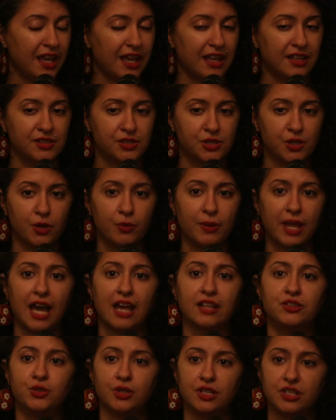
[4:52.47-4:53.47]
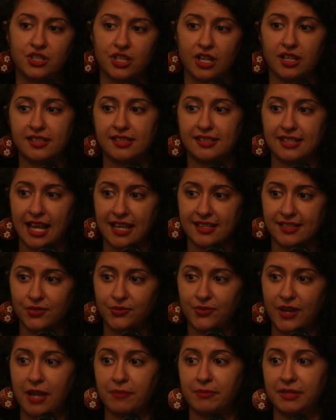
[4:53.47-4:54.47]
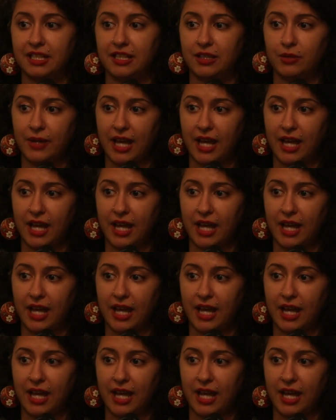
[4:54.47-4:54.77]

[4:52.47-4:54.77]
And so we had to adjust as a family.